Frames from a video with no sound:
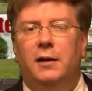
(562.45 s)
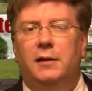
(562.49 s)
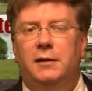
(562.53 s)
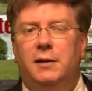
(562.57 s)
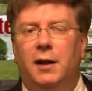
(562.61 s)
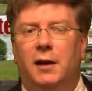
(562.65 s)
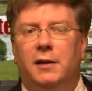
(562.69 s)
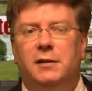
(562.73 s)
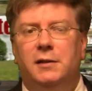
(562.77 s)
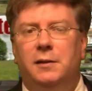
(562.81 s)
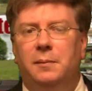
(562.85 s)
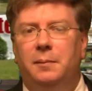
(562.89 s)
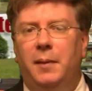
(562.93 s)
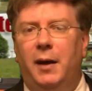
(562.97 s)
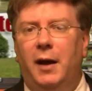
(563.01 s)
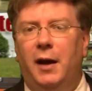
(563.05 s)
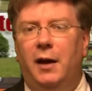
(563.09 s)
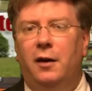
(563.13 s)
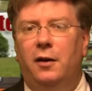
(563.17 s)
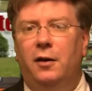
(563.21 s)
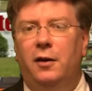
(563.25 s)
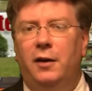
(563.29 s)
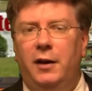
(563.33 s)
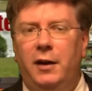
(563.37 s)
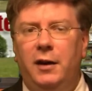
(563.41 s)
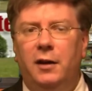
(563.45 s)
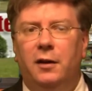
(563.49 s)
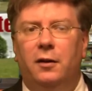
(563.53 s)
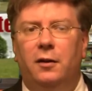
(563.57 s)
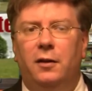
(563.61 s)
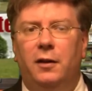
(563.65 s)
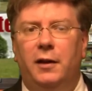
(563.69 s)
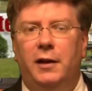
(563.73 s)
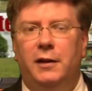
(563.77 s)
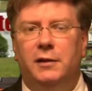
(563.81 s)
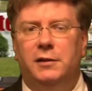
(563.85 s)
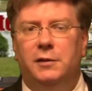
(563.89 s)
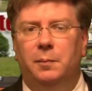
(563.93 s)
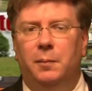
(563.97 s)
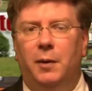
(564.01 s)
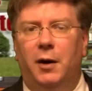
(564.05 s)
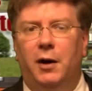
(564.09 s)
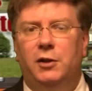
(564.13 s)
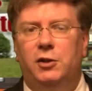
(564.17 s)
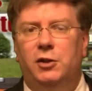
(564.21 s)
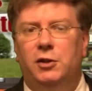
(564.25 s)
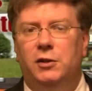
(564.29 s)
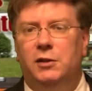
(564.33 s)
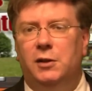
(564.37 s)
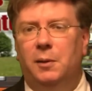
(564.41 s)
doesn't matter nearly as
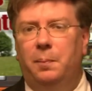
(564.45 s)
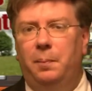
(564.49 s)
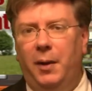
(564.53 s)
much as the